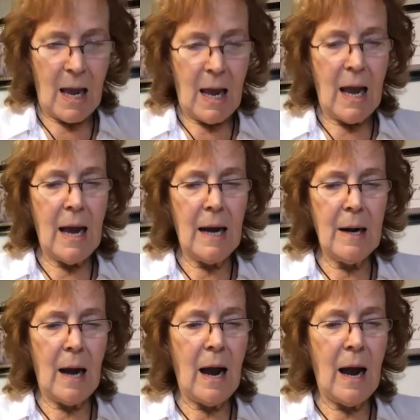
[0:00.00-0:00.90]

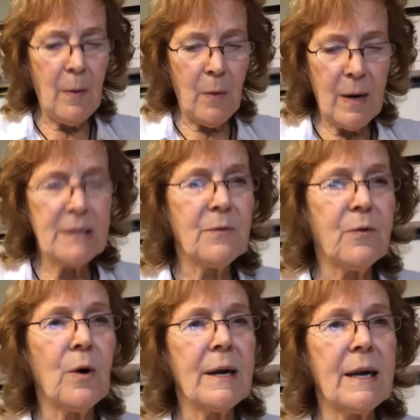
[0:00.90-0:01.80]
And I raised
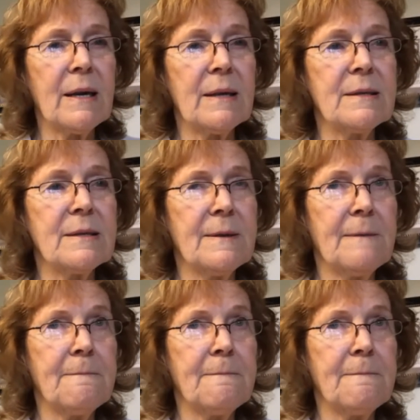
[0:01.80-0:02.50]
four kids.